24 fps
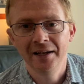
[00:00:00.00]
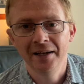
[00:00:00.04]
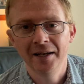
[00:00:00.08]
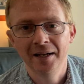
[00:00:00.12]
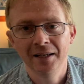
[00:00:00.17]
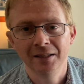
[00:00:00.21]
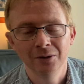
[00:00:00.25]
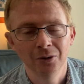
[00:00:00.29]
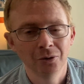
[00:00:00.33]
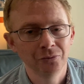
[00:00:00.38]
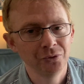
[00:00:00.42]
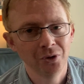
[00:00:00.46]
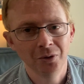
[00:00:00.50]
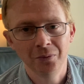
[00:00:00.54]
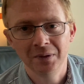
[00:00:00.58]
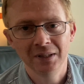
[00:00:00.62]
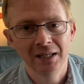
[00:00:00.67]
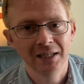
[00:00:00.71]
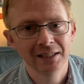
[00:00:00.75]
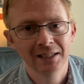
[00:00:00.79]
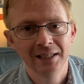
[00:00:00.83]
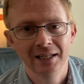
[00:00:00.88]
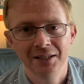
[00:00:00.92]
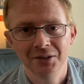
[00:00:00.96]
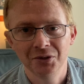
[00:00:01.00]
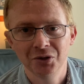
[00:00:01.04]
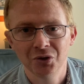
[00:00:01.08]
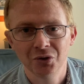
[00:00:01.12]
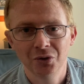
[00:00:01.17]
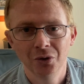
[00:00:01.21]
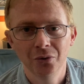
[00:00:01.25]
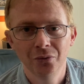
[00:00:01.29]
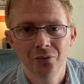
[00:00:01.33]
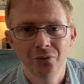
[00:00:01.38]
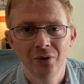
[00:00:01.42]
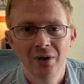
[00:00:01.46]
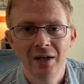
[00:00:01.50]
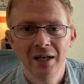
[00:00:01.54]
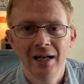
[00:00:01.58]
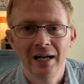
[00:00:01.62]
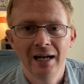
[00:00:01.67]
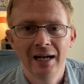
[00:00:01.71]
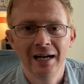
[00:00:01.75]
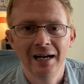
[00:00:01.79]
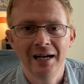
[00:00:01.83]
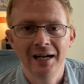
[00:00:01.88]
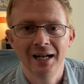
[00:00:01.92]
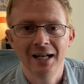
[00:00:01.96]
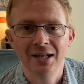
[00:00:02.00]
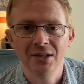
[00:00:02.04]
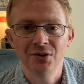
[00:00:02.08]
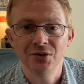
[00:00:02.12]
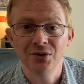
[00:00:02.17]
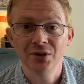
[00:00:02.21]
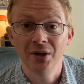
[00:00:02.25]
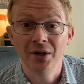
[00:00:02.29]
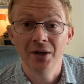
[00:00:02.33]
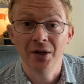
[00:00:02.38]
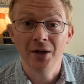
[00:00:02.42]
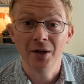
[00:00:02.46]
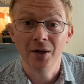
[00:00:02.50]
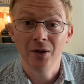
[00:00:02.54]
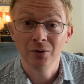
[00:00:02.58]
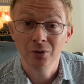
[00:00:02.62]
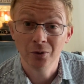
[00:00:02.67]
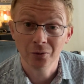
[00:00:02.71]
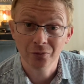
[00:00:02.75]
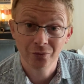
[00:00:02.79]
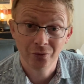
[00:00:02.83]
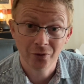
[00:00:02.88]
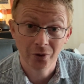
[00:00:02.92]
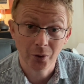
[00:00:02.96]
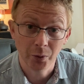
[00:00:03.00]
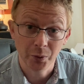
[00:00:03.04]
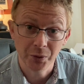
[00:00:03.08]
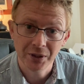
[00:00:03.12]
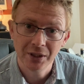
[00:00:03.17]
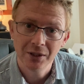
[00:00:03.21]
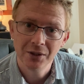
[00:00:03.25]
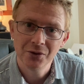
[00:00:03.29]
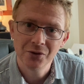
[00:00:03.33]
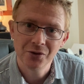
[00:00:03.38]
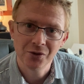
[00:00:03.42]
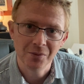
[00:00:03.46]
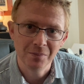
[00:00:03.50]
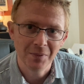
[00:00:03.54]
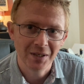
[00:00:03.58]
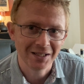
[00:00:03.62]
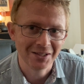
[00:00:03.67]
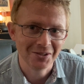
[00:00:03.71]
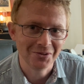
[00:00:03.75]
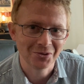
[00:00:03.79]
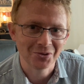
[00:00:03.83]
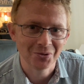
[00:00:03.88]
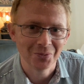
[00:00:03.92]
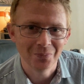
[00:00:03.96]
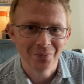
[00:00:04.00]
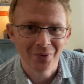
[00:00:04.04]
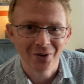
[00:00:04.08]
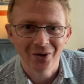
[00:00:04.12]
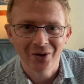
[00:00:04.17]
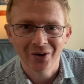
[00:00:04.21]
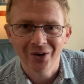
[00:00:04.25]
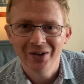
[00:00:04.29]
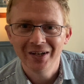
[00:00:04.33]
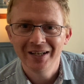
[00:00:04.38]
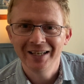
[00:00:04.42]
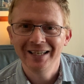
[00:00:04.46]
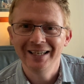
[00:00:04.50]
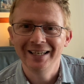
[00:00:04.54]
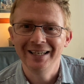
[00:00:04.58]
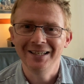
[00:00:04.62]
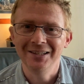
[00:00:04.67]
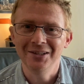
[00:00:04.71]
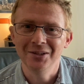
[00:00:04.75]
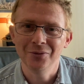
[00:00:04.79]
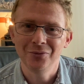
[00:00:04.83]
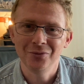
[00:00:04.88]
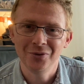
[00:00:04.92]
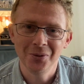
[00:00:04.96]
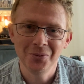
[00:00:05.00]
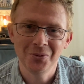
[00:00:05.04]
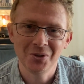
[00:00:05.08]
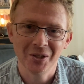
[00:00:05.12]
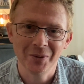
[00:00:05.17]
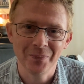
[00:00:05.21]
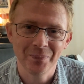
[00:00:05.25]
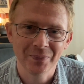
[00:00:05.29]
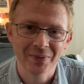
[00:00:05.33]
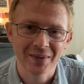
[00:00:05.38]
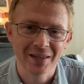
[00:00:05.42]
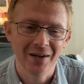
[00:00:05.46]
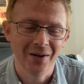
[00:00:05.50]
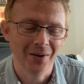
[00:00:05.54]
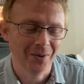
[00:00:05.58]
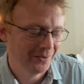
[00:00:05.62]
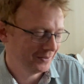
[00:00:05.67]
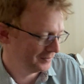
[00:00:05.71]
I love doing that kind of stuff, and I look forward to making some more in the future.